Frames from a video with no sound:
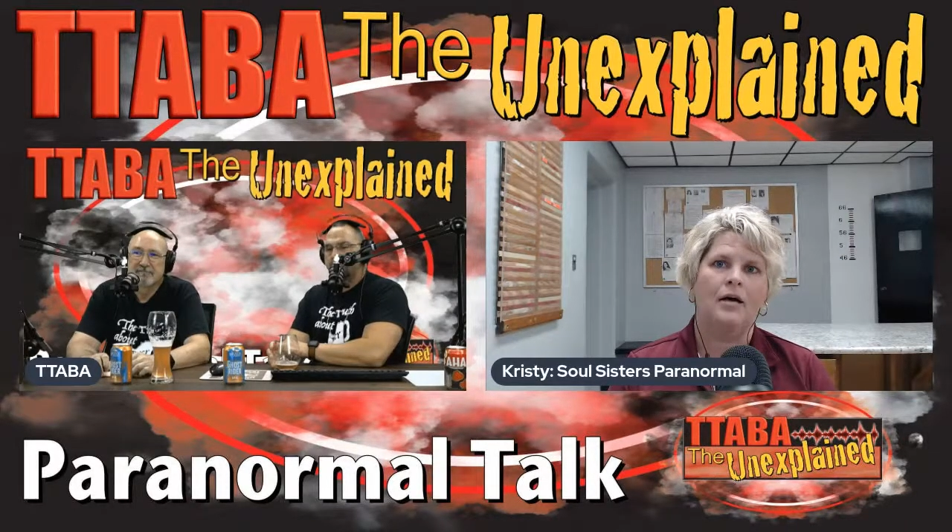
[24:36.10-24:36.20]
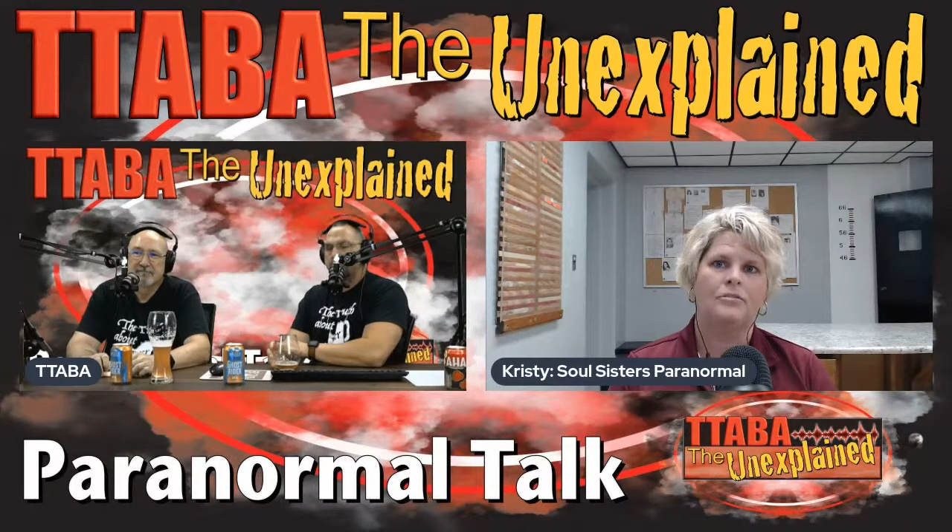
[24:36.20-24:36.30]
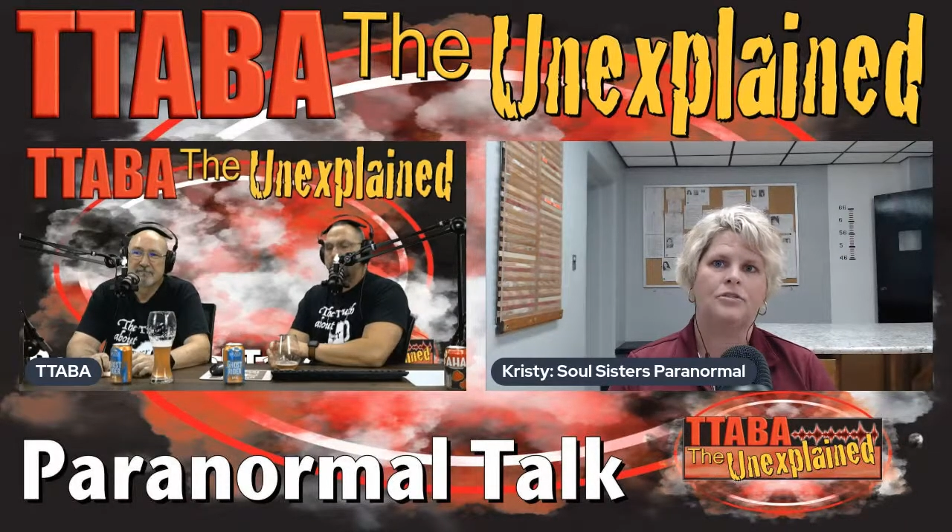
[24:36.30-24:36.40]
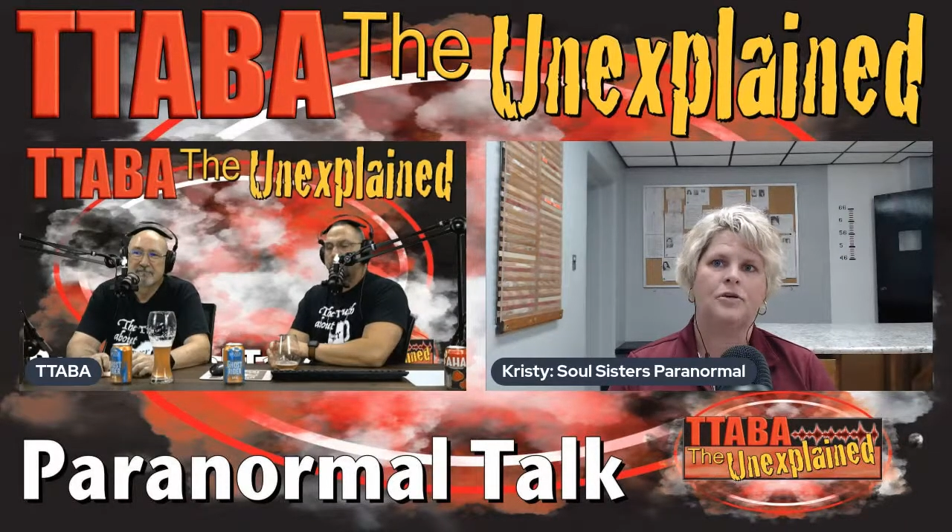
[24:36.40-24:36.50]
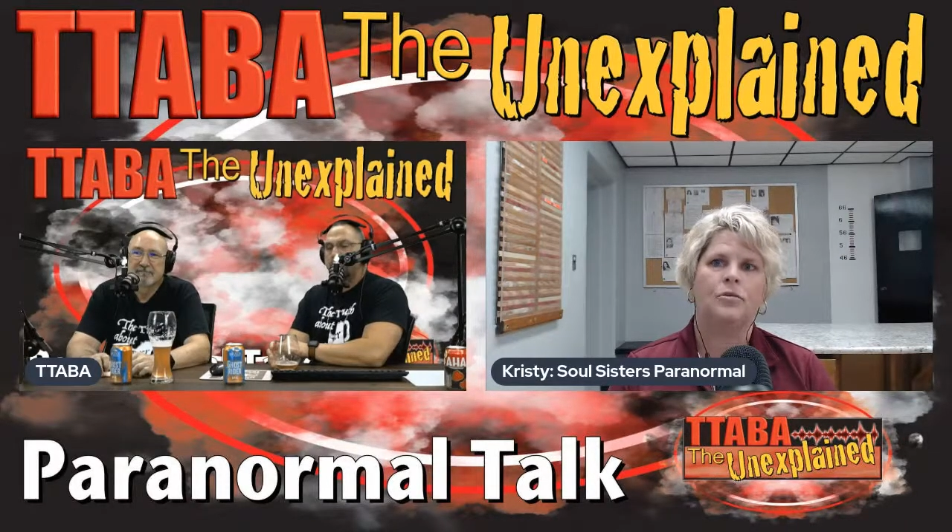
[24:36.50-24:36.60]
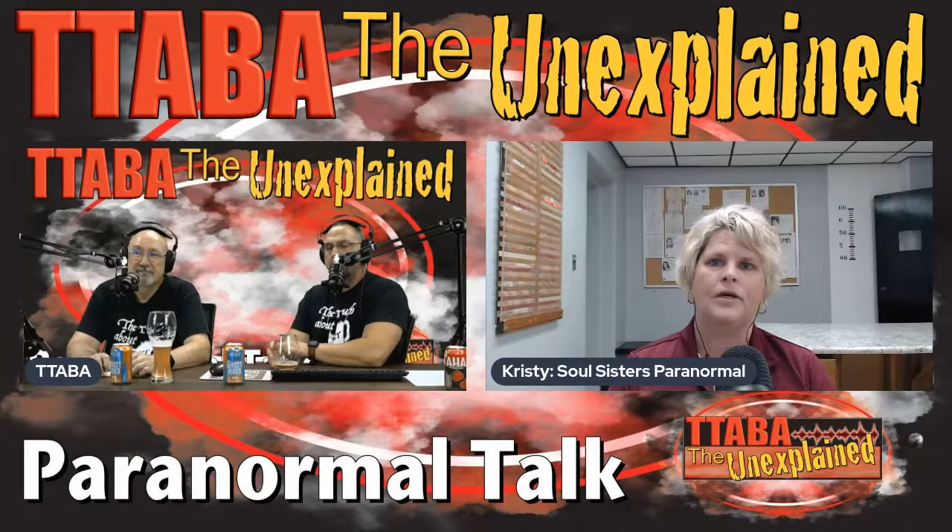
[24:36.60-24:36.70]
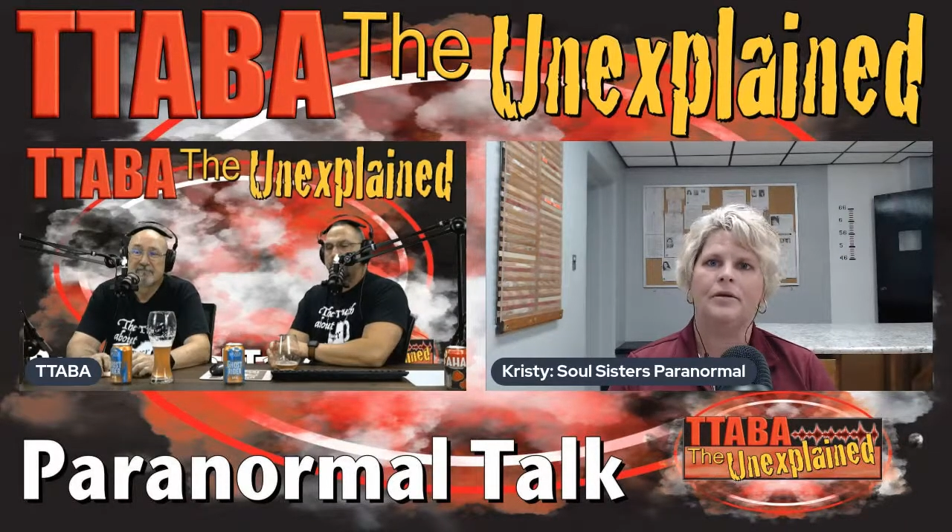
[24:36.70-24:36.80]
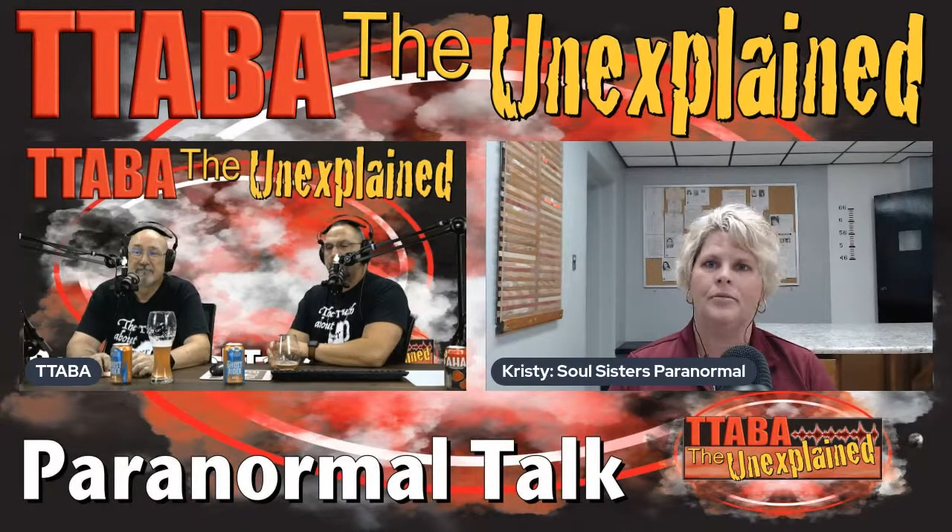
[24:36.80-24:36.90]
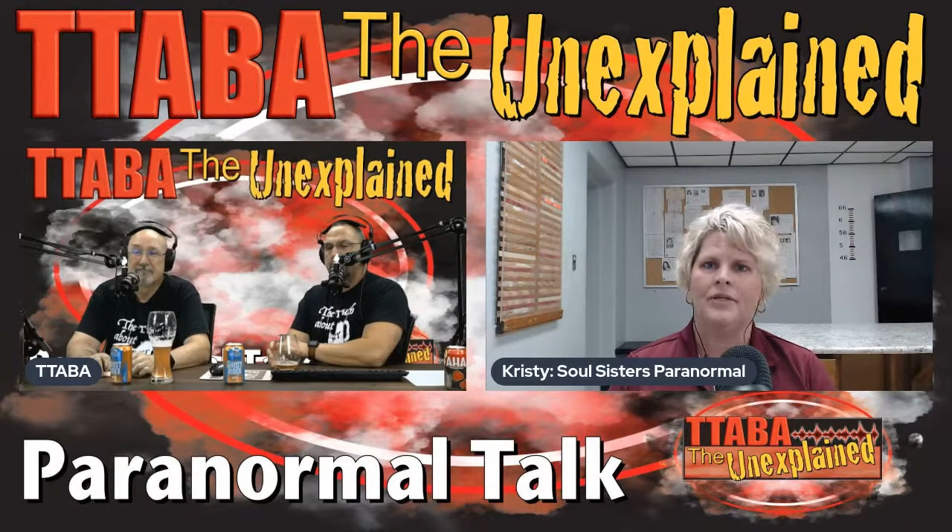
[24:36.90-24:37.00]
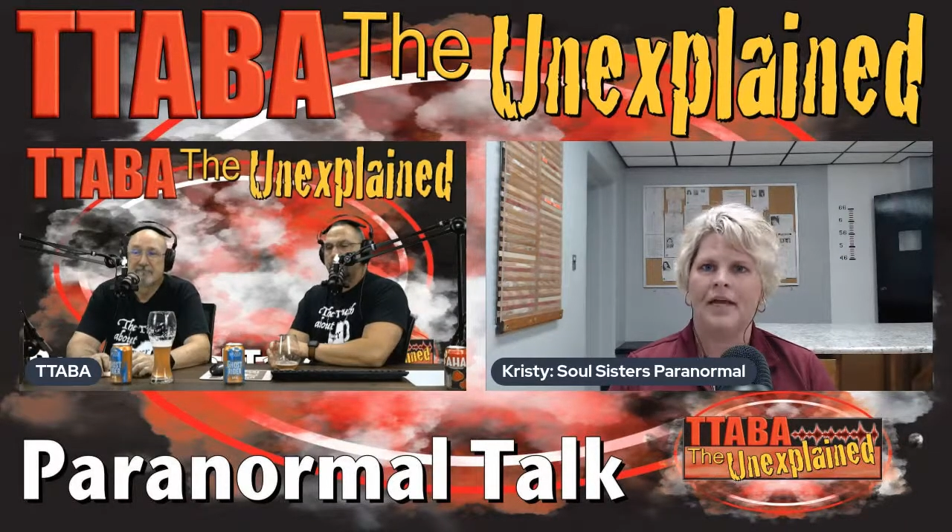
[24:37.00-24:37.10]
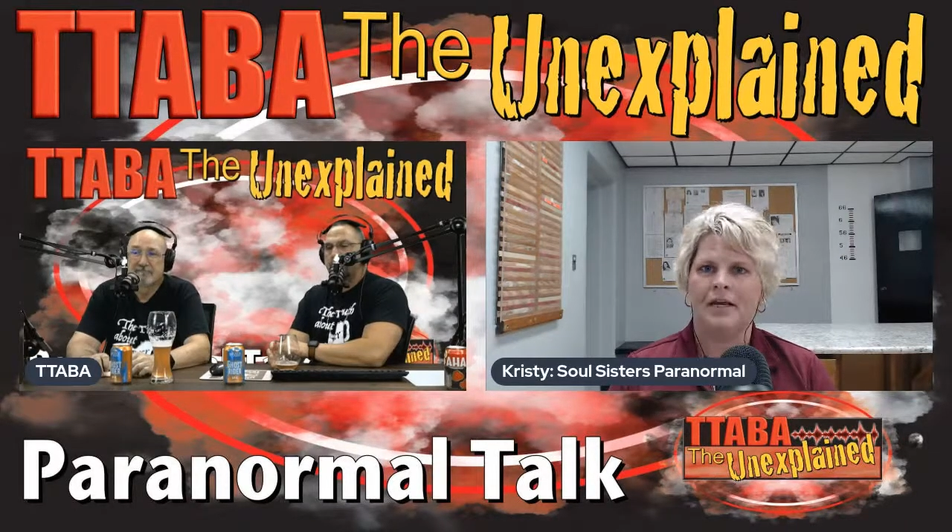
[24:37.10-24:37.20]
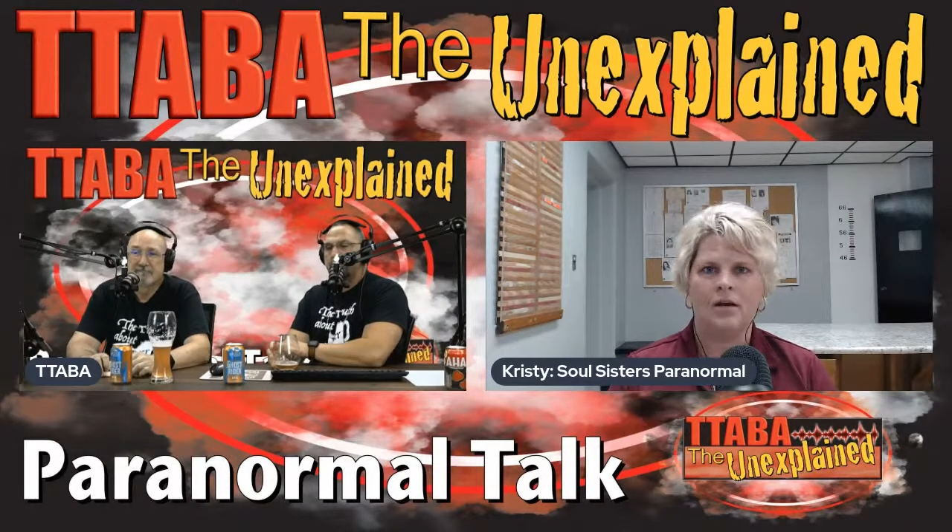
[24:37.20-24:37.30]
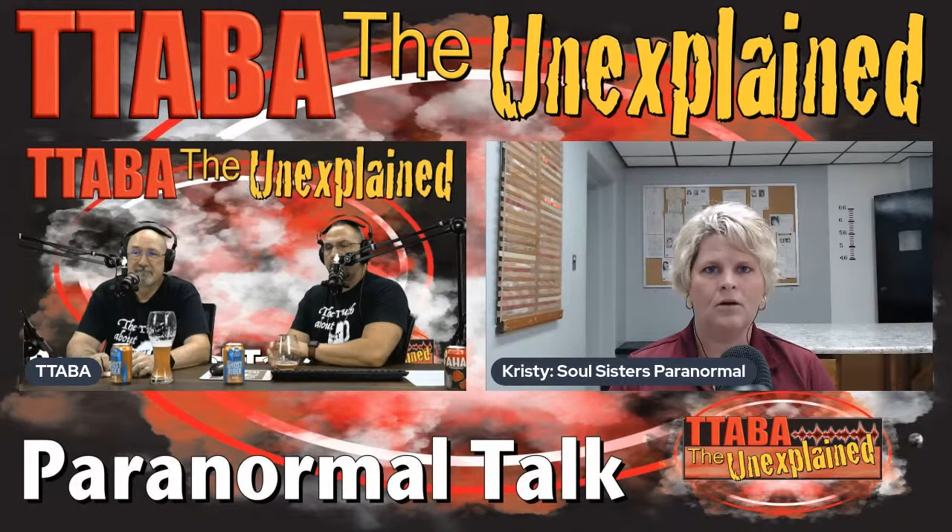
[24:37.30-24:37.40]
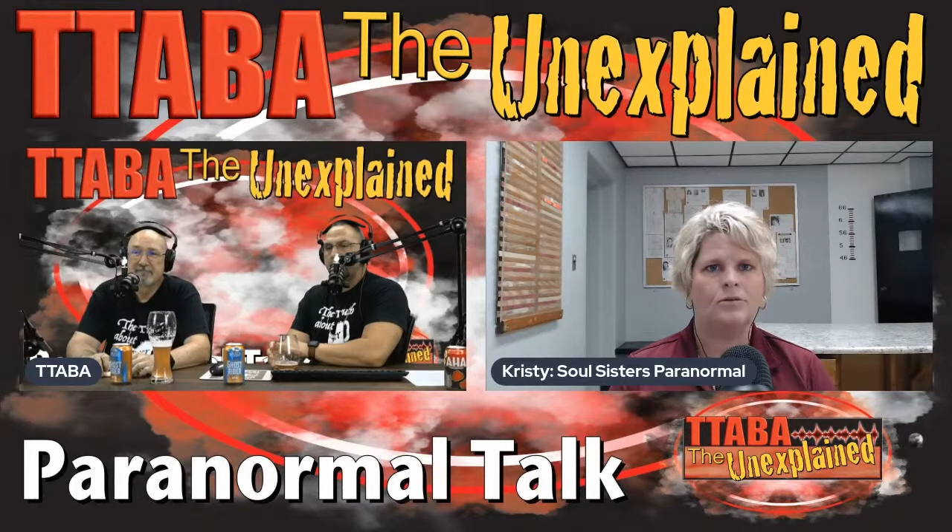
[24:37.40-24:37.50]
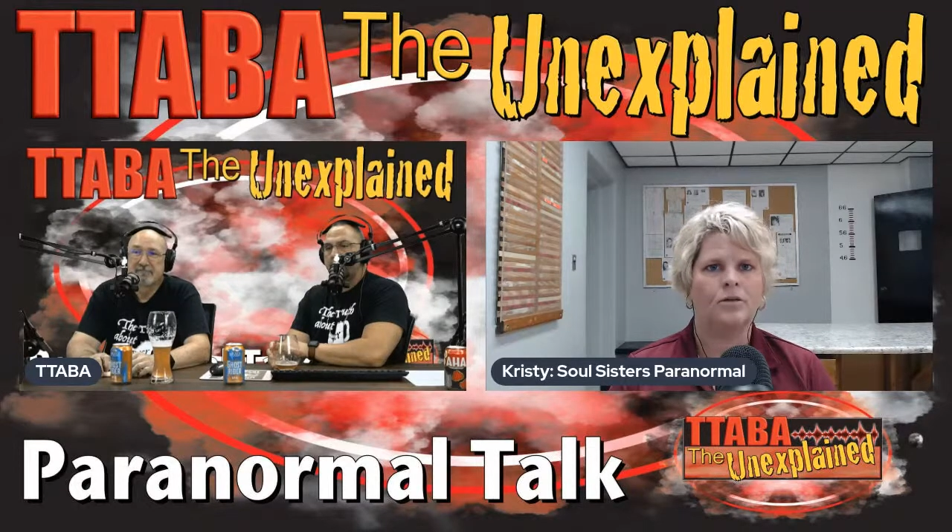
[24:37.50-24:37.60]
So we take
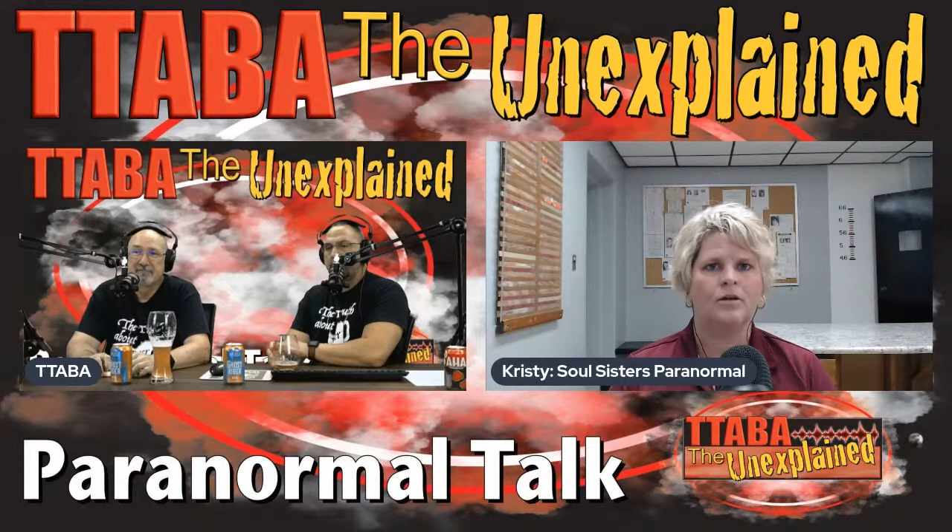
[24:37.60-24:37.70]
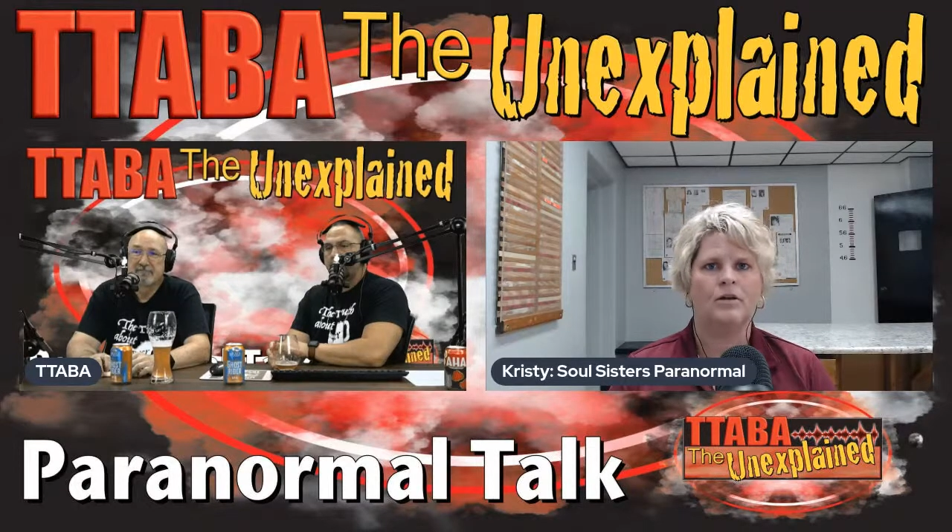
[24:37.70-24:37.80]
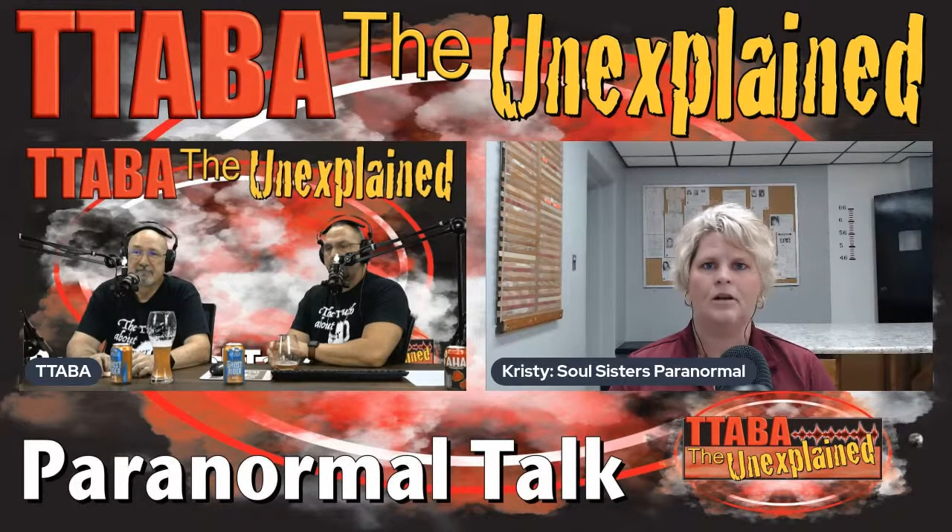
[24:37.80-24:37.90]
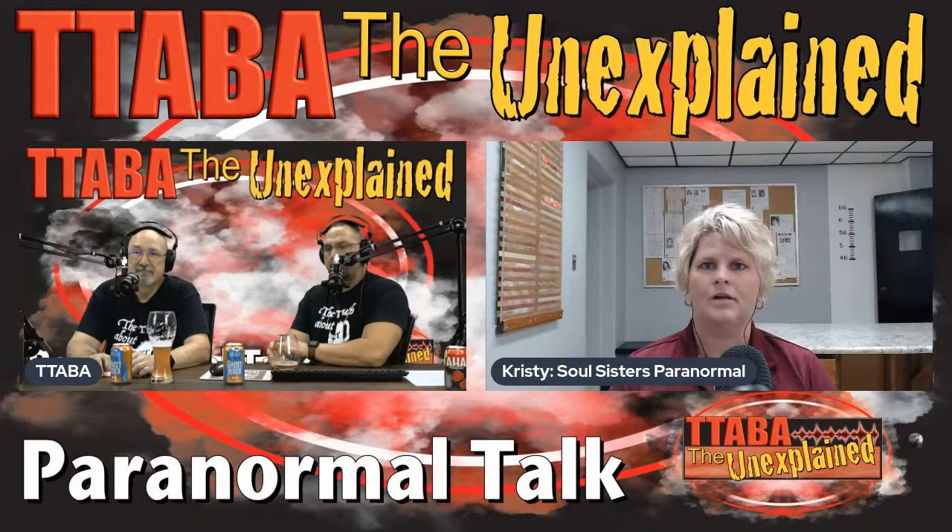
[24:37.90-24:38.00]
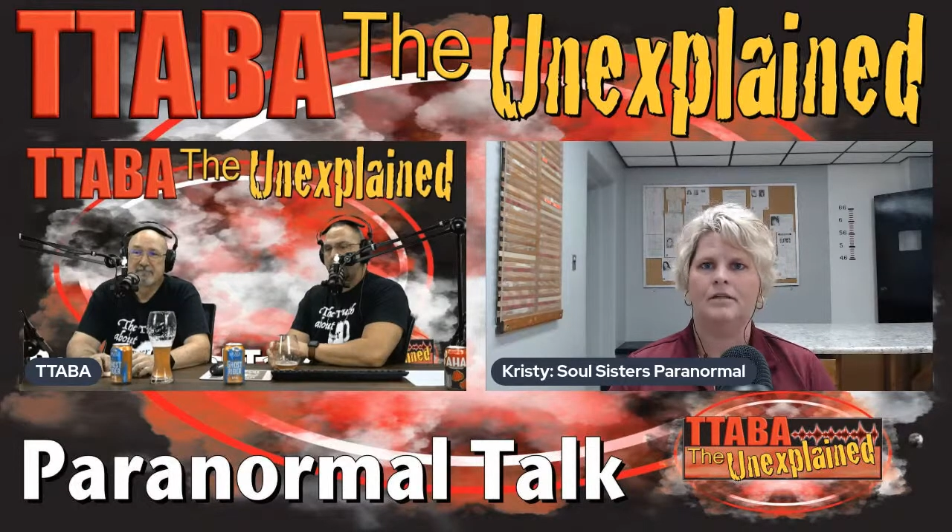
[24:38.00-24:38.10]
notes on